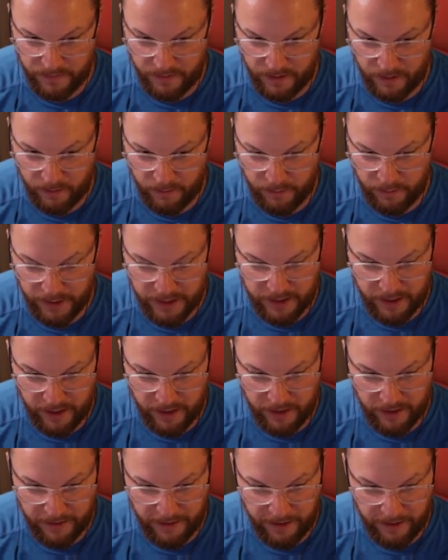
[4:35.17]
we
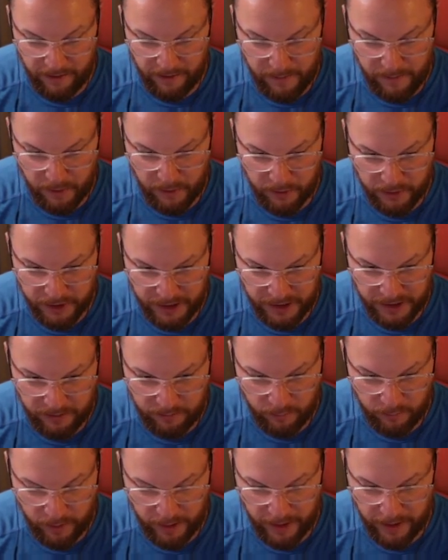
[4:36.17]
saw their emoji
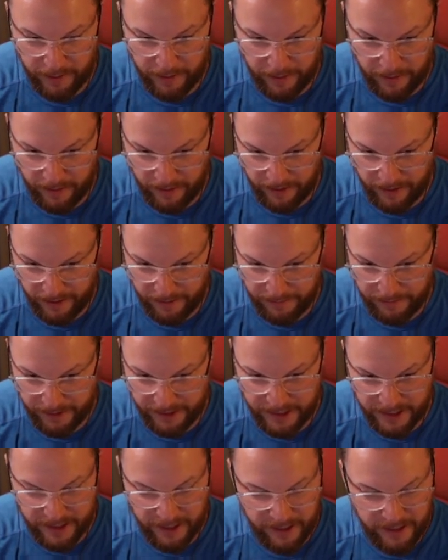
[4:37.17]
with
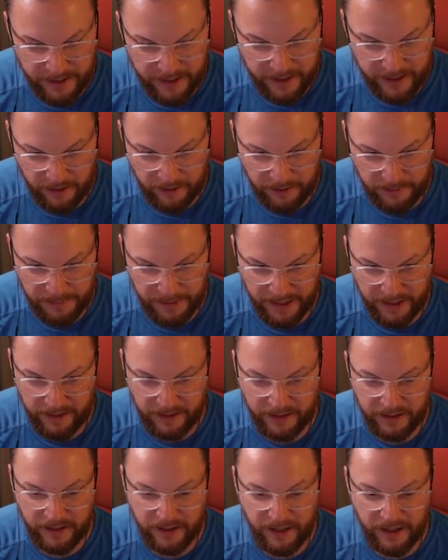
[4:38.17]
its nice color
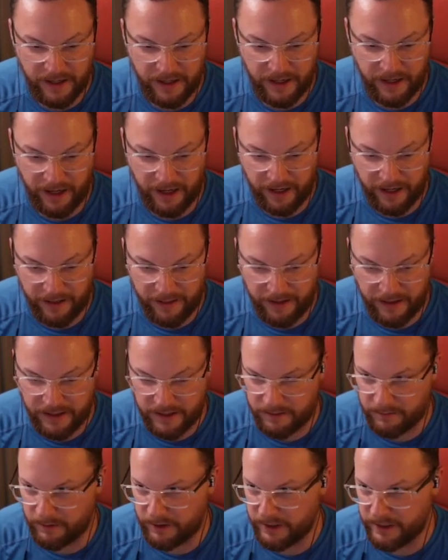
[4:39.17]
palette and I think
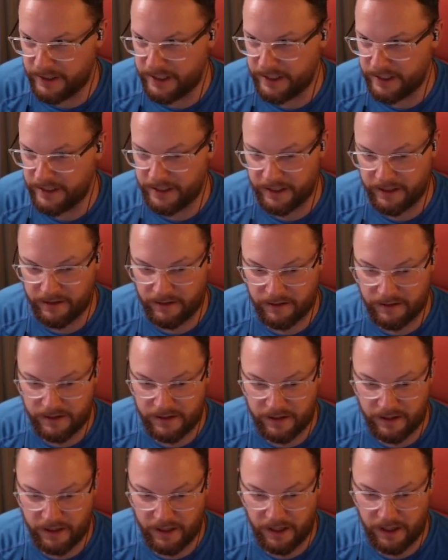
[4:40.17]
some good details
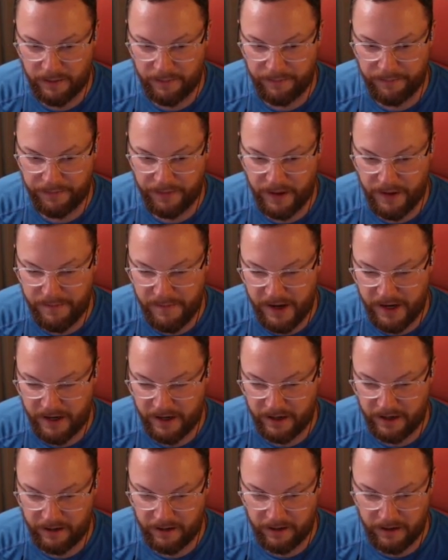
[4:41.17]
that make
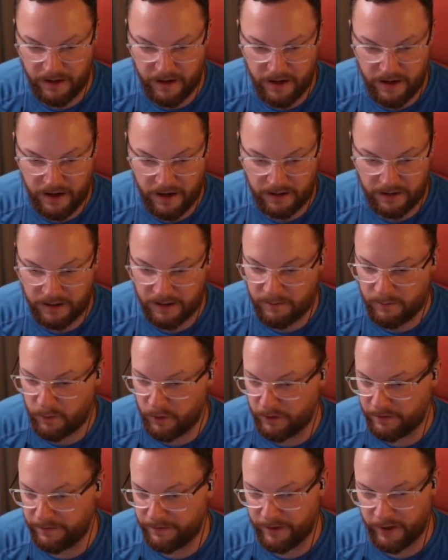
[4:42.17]
it a little
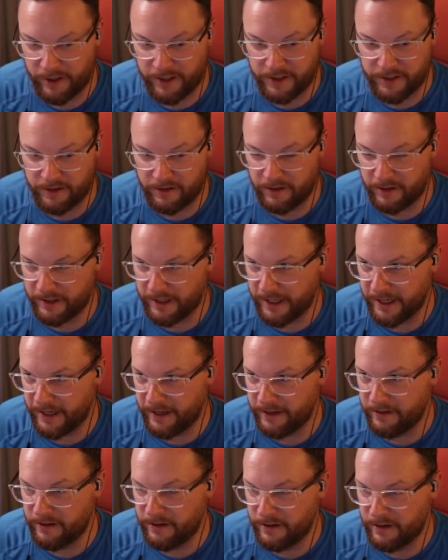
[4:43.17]
more fun to look
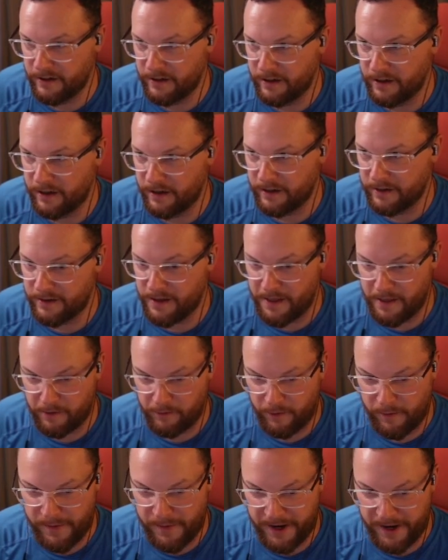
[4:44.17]
at than the
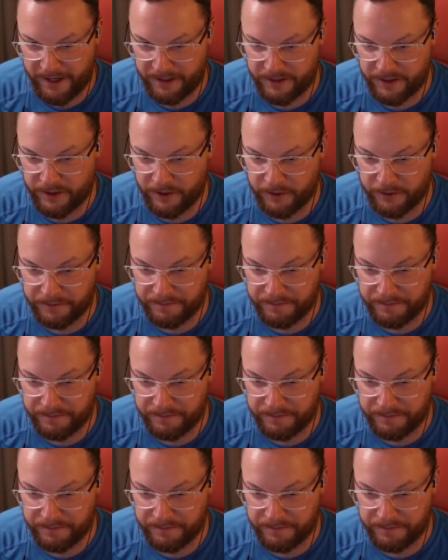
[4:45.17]
remaining 2.